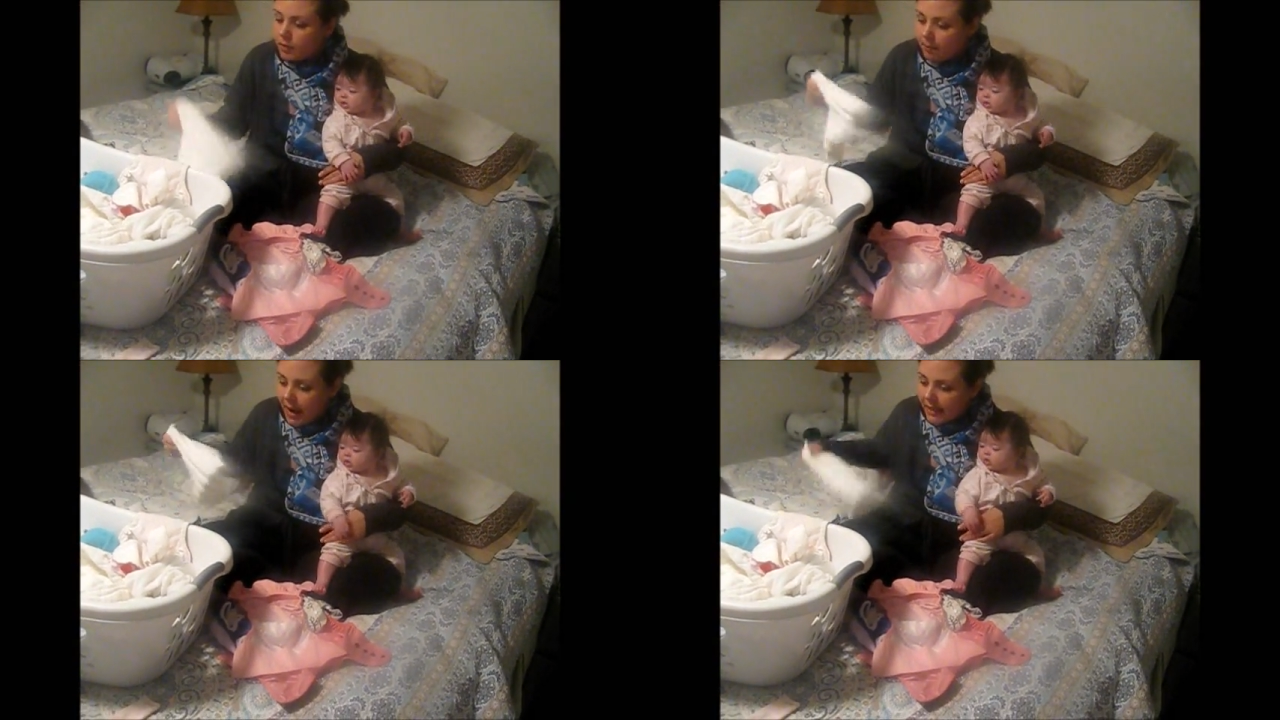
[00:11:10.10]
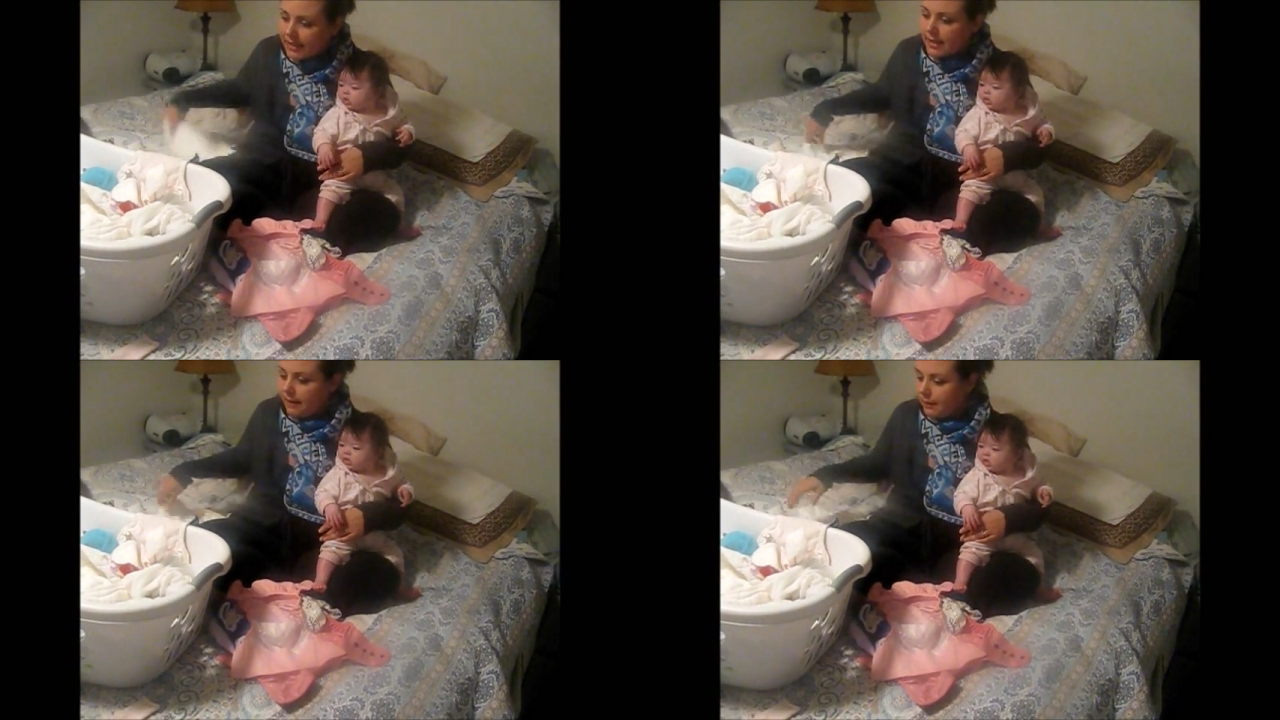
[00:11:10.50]
Pocket
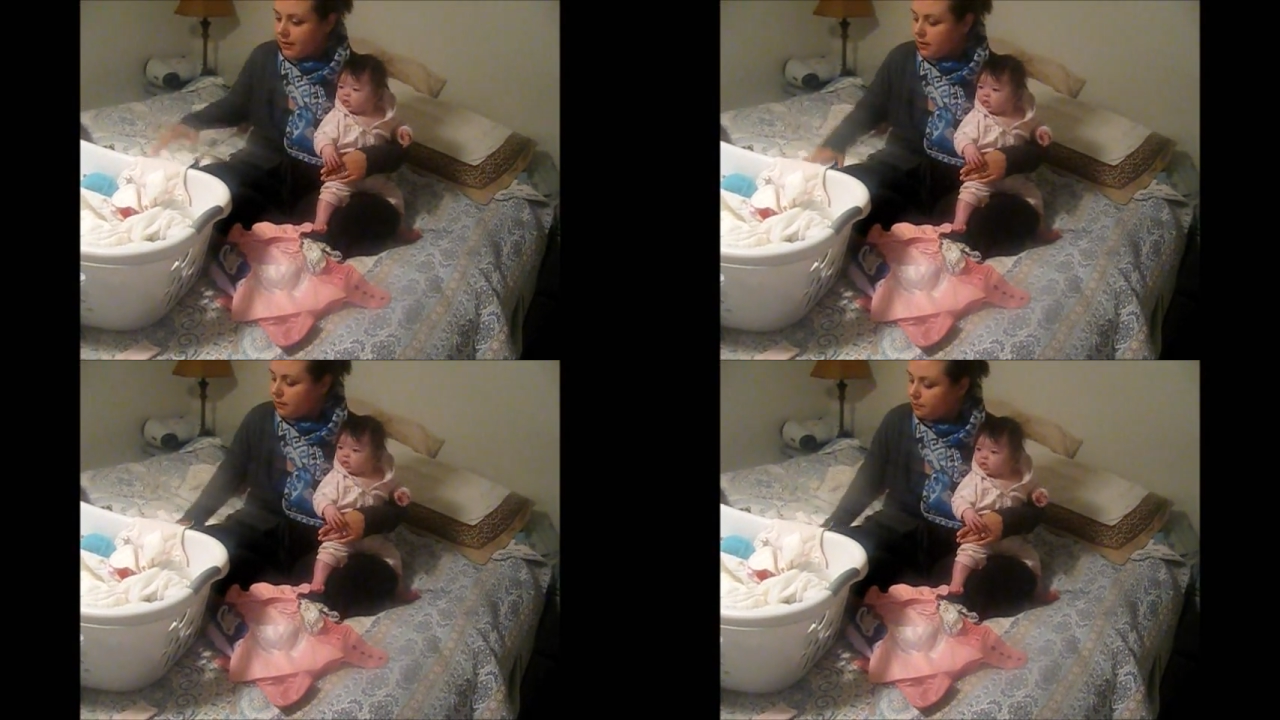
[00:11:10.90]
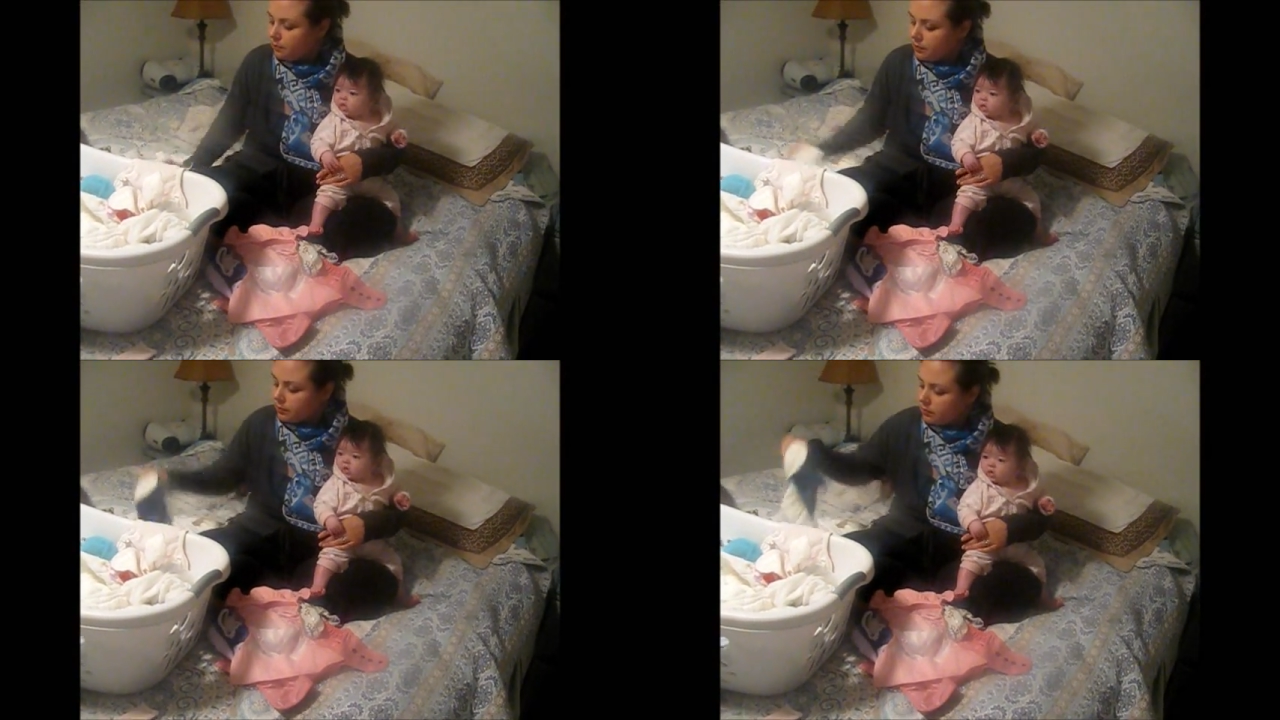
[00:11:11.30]
diapers.
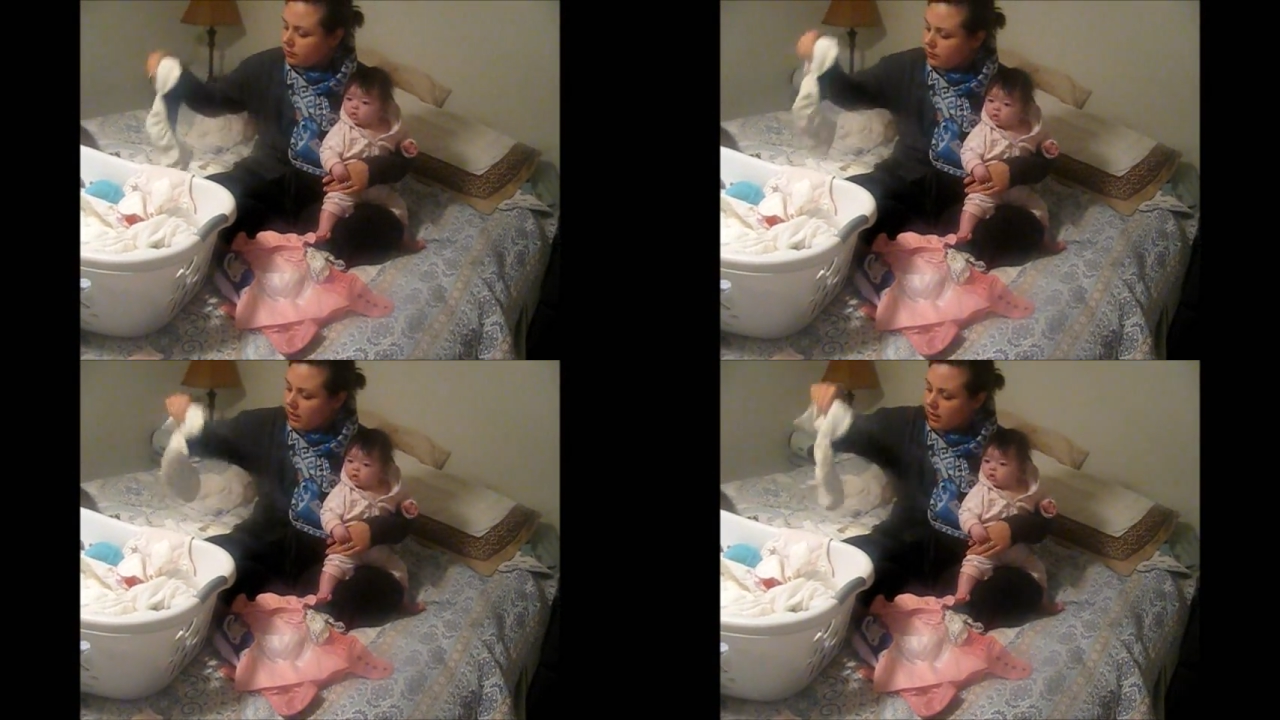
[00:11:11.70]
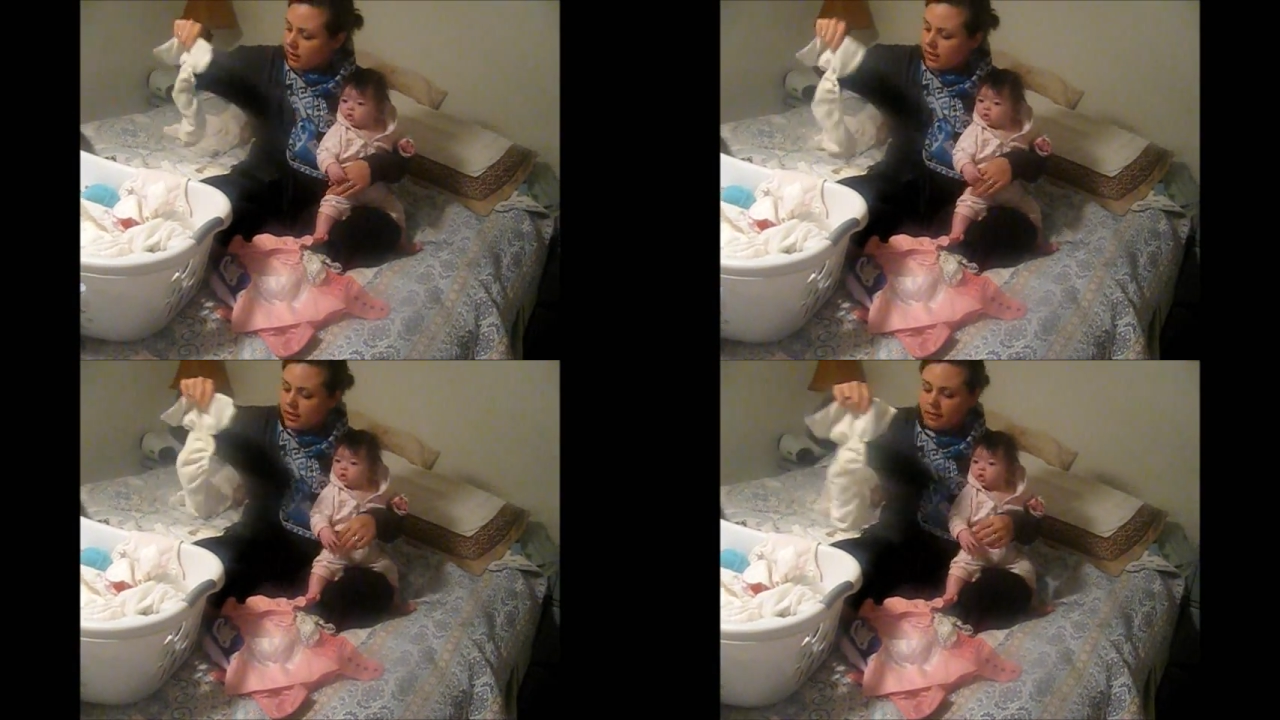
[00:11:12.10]

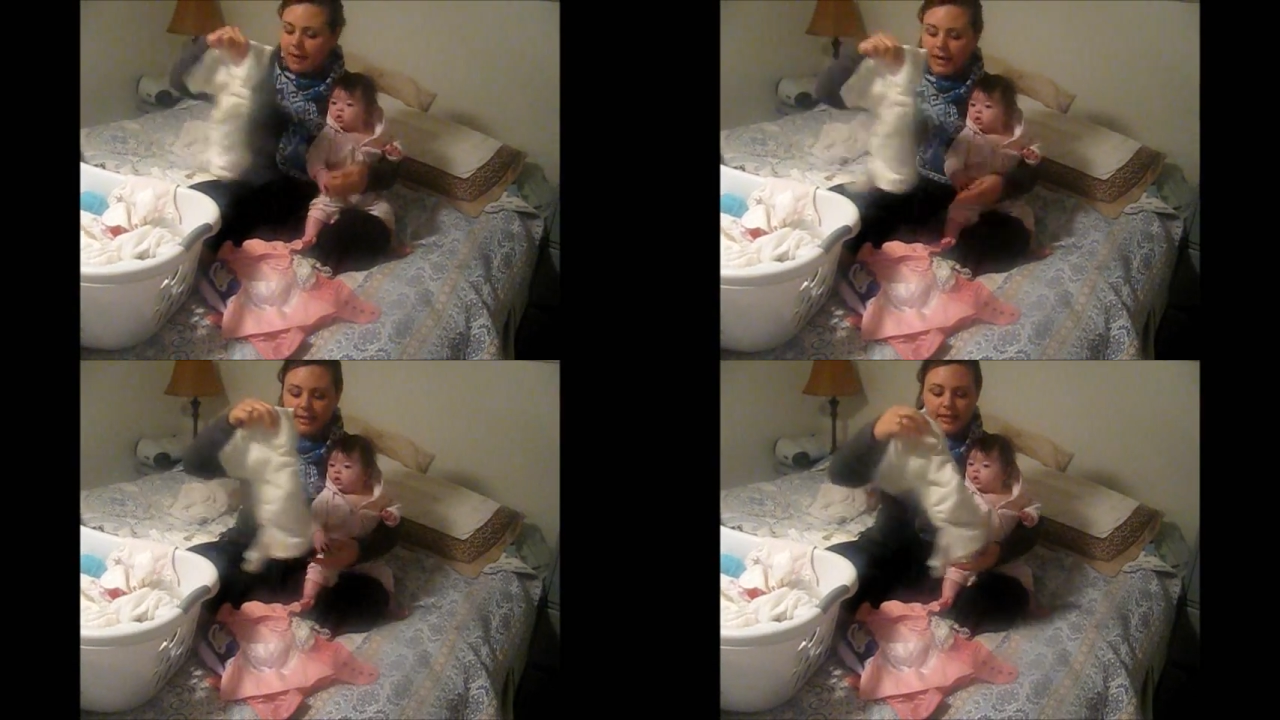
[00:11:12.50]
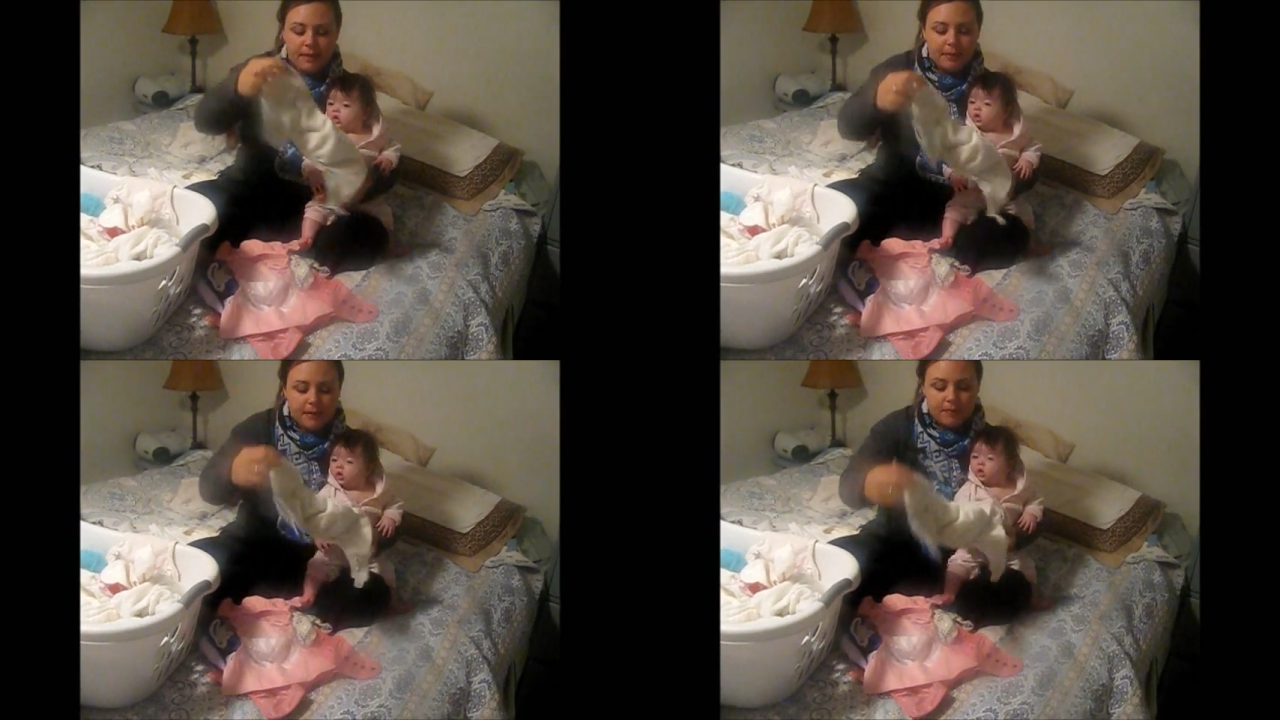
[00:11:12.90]
This is a pocket diaper.